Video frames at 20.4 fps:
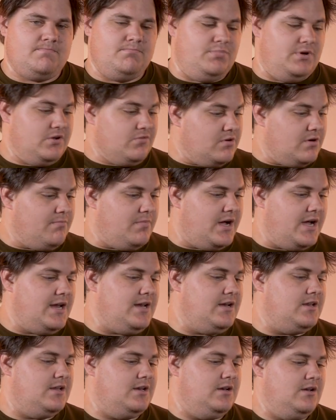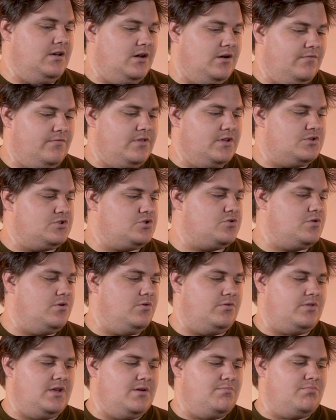Be reminded of the
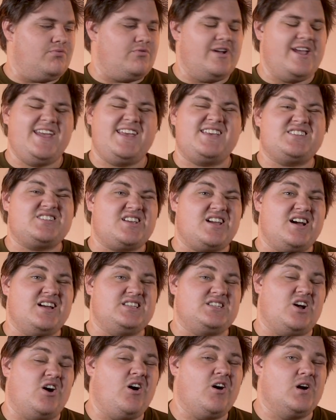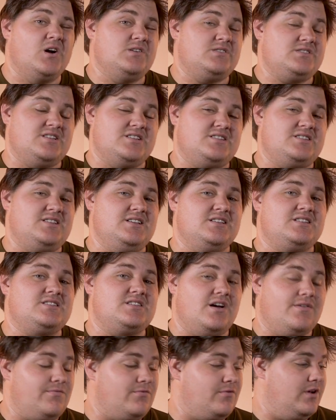truth. It breaks God's heart to see
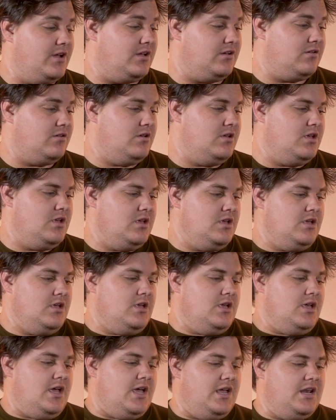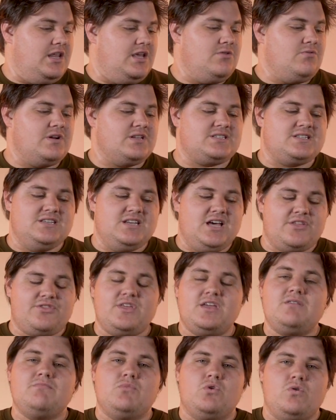suffering. And he wants
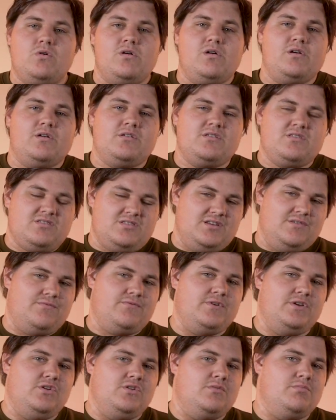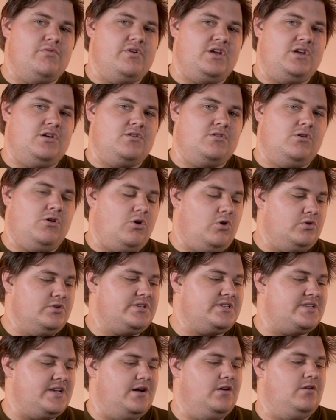nothing more than for you to bring your whole
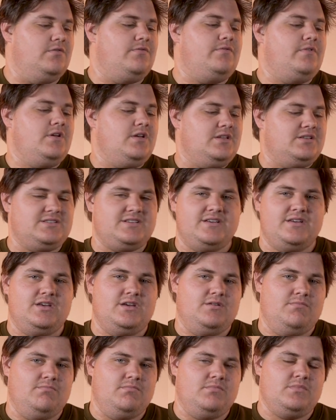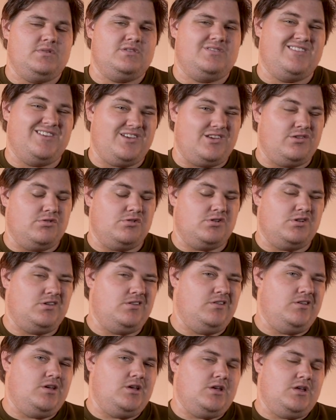self to him, the
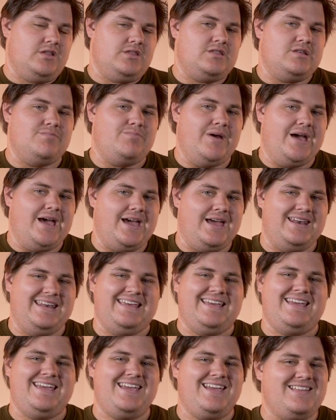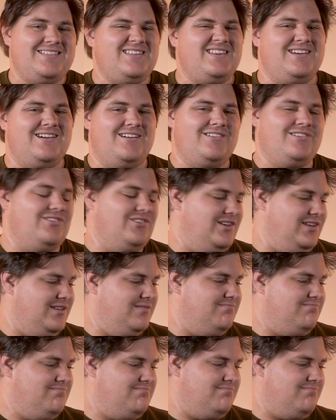good, the bad, and the ugly.